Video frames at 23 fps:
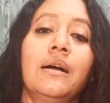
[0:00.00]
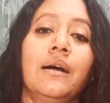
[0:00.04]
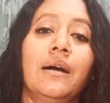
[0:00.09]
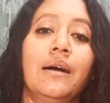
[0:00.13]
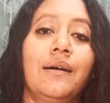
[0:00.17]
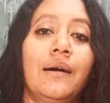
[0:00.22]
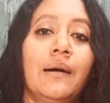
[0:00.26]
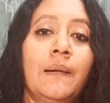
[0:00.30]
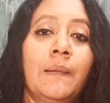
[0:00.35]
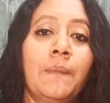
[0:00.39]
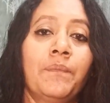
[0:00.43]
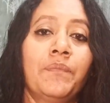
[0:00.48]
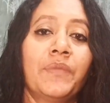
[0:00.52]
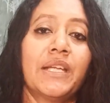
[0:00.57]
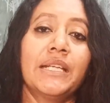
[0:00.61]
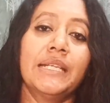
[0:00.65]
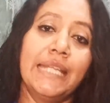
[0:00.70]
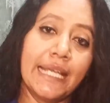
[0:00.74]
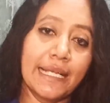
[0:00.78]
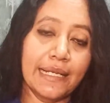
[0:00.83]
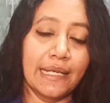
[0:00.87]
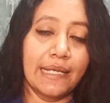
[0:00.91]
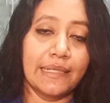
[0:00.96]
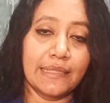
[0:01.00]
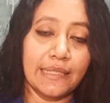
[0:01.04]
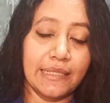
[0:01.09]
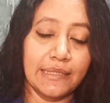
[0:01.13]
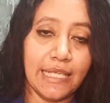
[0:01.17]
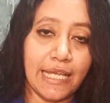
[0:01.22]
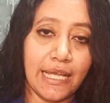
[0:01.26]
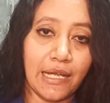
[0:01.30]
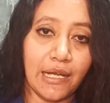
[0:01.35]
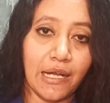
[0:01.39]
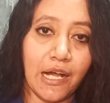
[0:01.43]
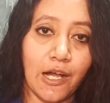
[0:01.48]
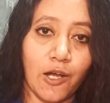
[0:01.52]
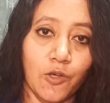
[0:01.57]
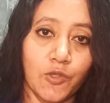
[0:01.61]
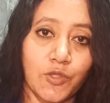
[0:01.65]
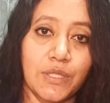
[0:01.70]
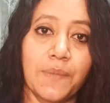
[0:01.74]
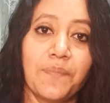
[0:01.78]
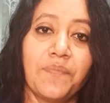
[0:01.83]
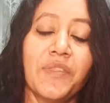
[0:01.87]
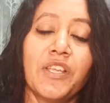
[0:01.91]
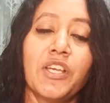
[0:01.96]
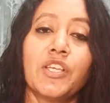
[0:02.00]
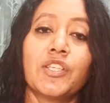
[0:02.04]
declutter their house.